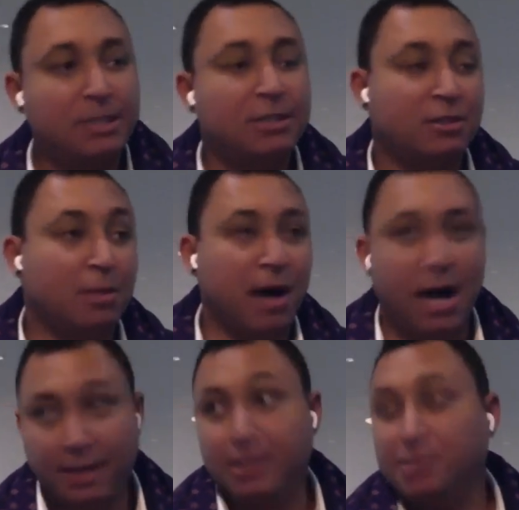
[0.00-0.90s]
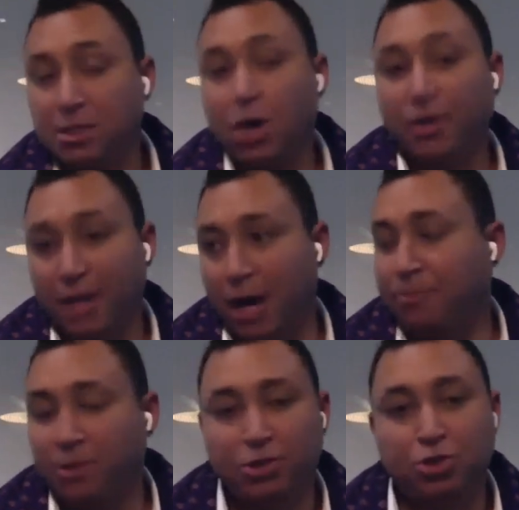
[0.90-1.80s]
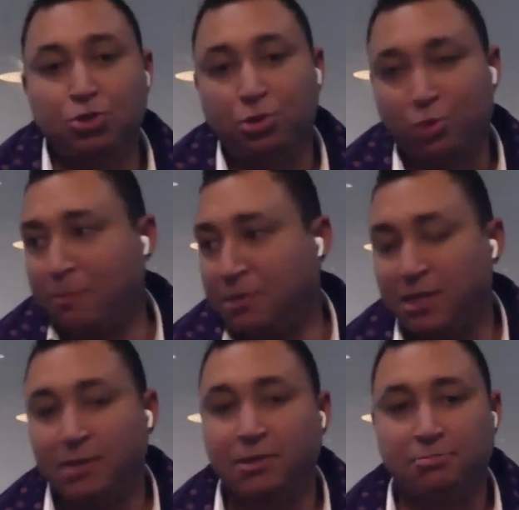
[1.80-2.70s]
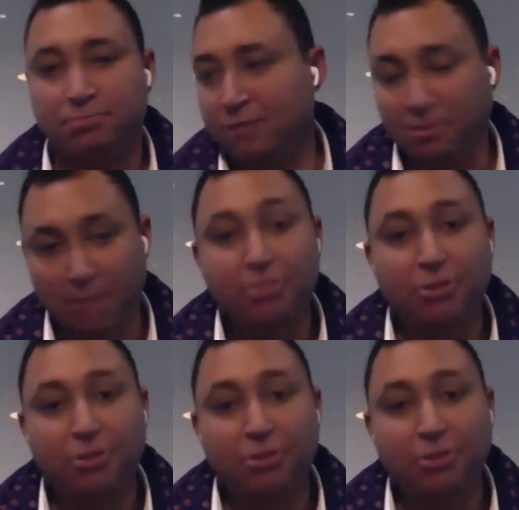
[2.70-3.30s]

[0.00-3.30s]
the market is going up, you know, two, three percent every month